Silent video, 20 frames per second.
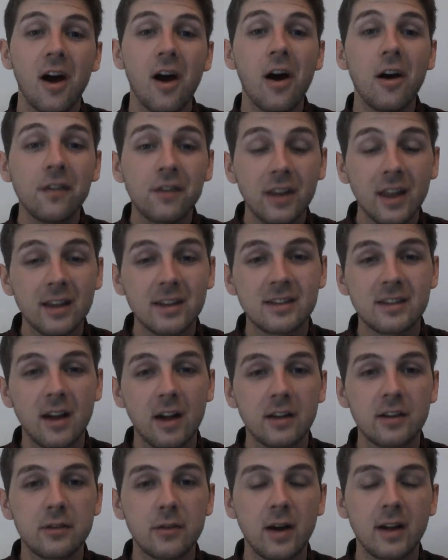After that
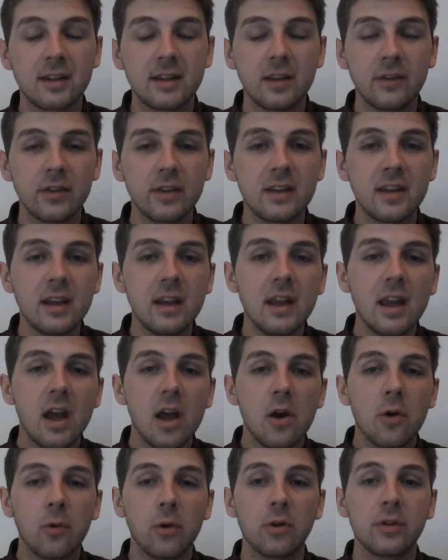starter activity,
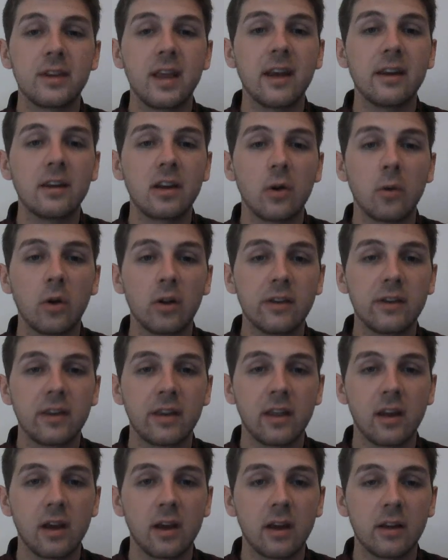we would then go on
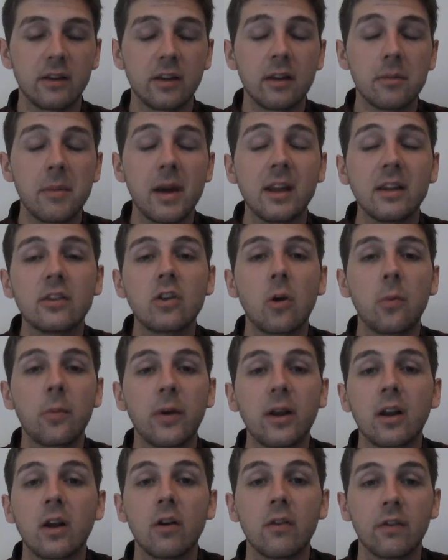to the main
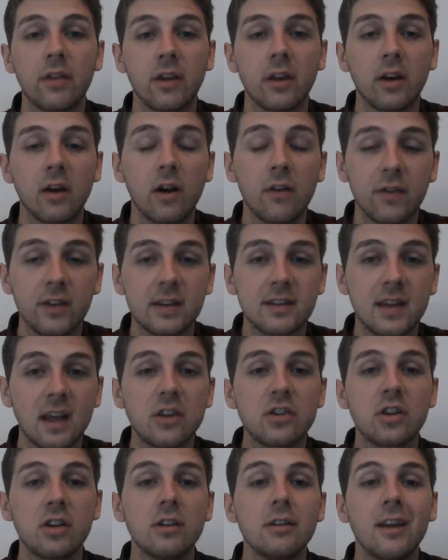topic of the
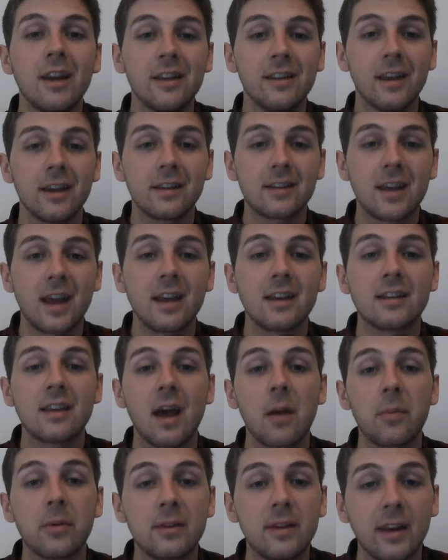session. In this case,
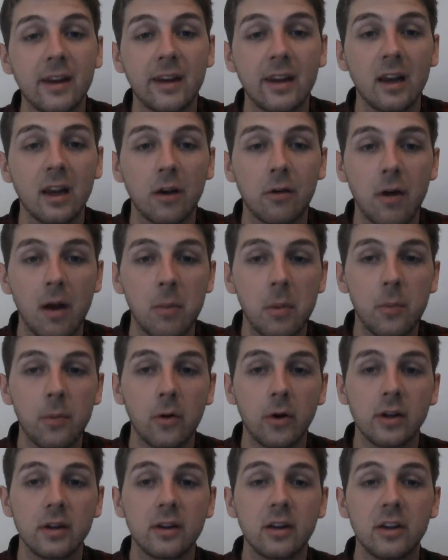that particular grammar
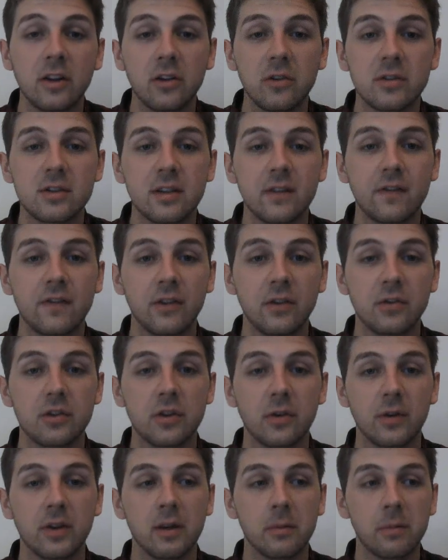point, the use of
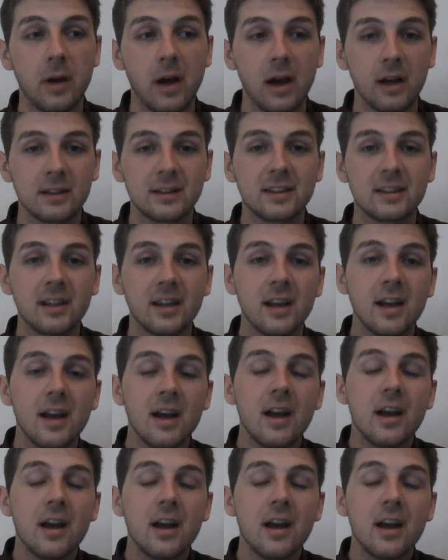future in the past.